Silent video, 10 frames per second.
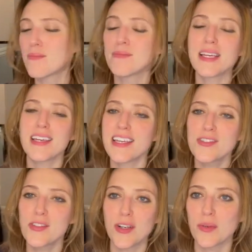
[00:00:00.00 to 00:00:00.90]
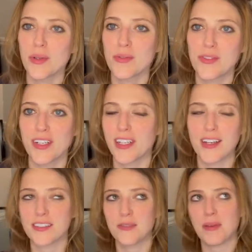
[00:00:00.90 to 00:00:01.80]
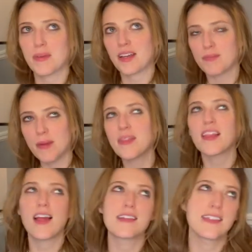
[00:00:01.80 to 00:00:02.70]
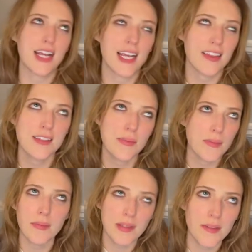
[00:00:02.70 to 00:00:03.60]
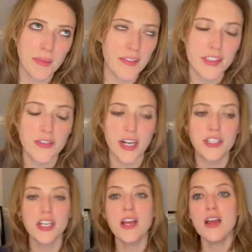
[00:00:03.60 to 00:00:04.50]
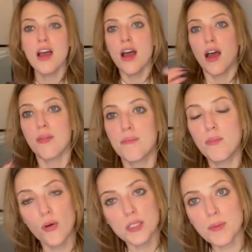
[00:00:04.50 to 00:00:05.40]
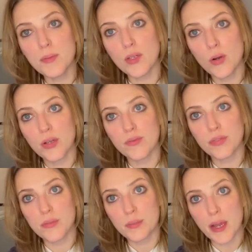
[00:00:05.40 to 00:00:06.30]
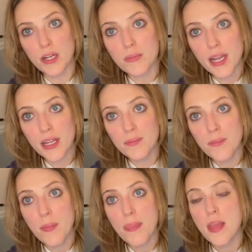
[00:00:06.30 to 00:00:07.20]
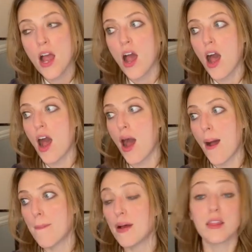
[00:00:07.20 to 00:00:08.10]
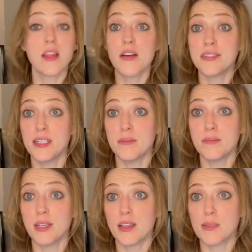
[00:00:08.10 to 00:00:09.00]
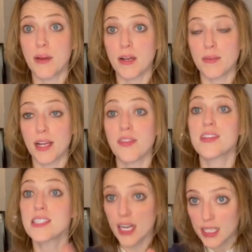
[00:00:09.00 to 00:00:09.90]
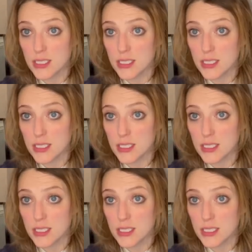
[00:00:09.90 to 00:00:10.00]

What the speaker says: He started when he was really young, so maybe the last decade is probably a bit of a stretch. Most people know him from Spider-Man. Love him in Spider-Man. The second